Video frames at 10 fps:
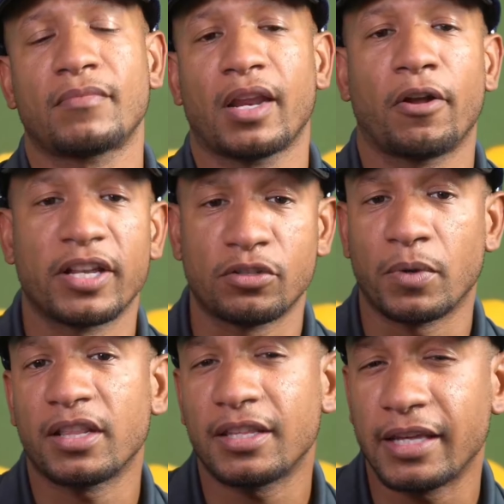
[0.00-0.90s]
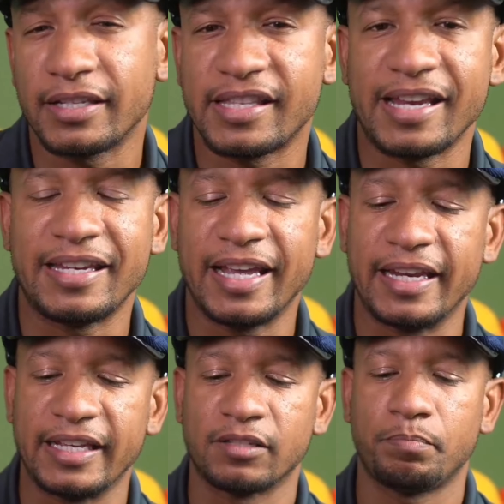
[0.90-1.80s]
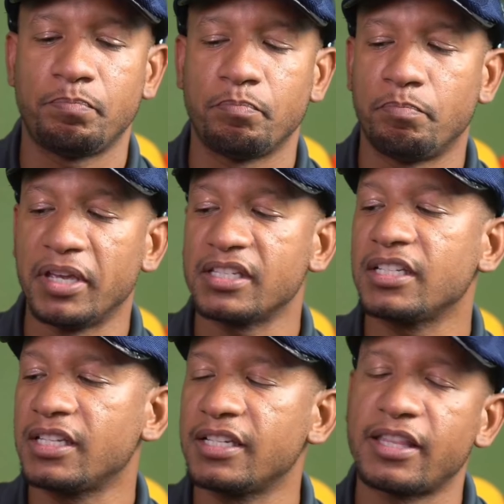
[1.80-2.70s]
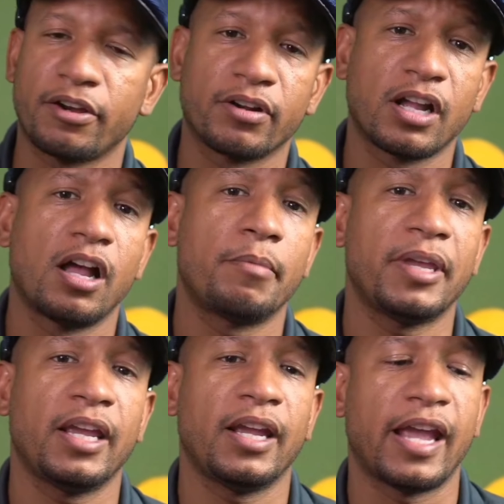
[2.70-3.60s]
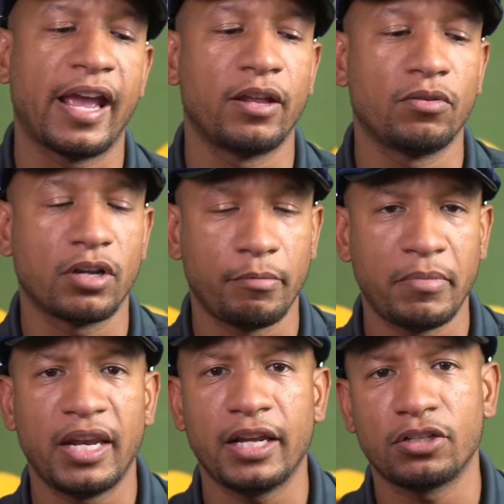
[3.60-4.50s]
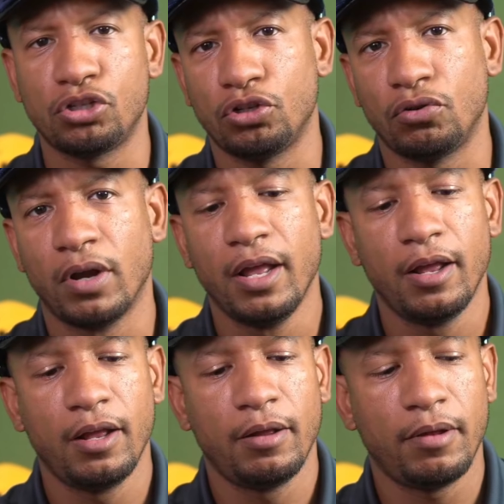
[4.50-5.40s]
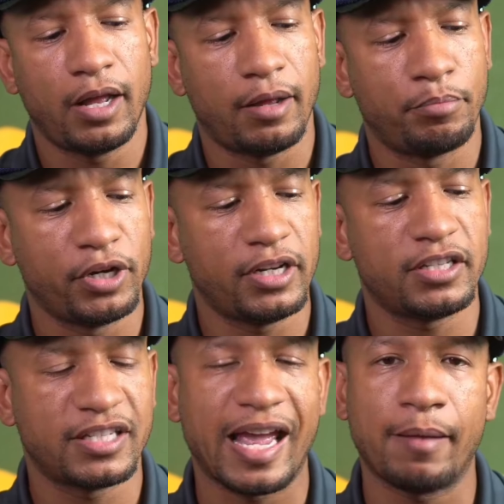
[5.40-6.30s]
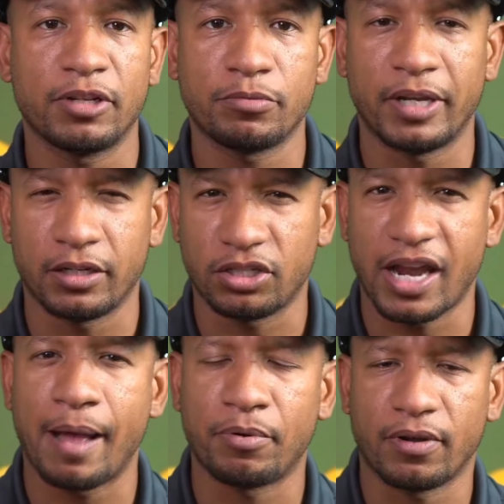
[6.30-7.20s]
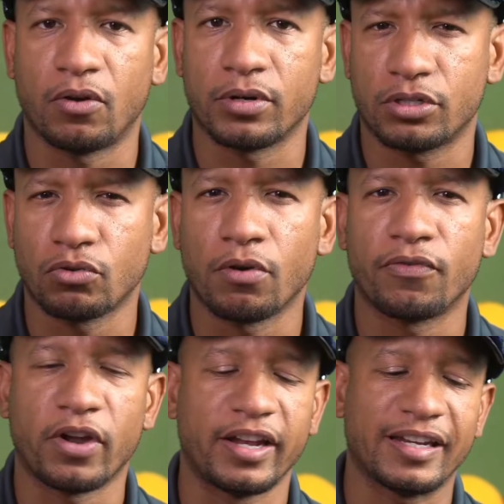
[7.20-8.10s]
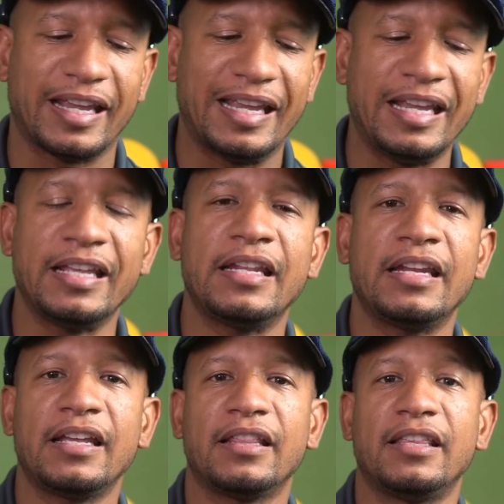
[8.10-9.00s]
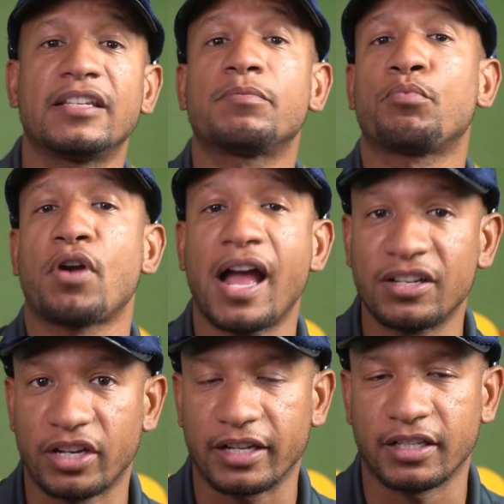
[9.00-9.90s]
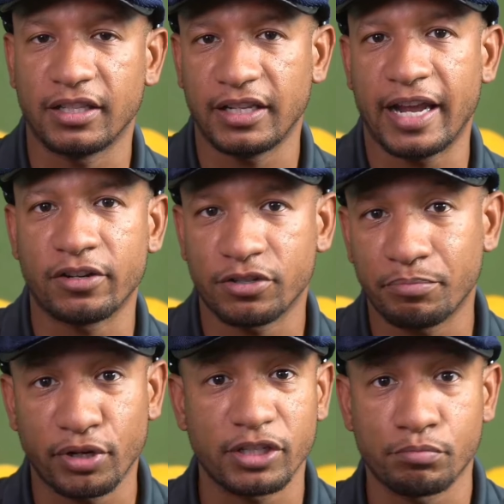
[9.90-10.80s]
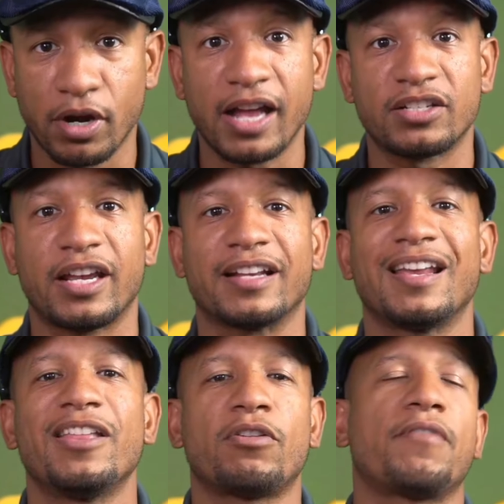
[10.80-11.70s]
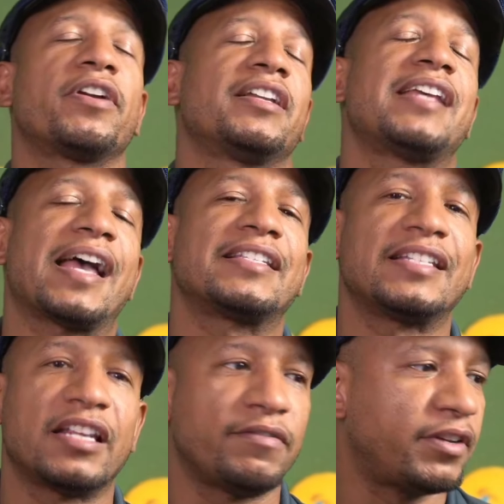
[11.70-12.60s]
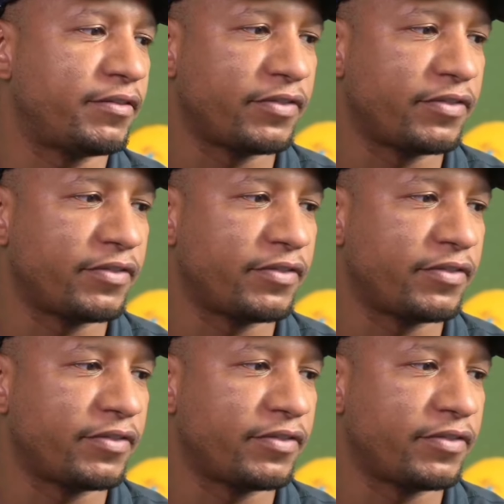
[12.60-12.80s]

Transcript: Okay, so one of the things they did is businesses that are coming and committing to uh, put an establishment, a shop, or a storefront in this project, in the Leander Springs project, they're offering a tax incentive of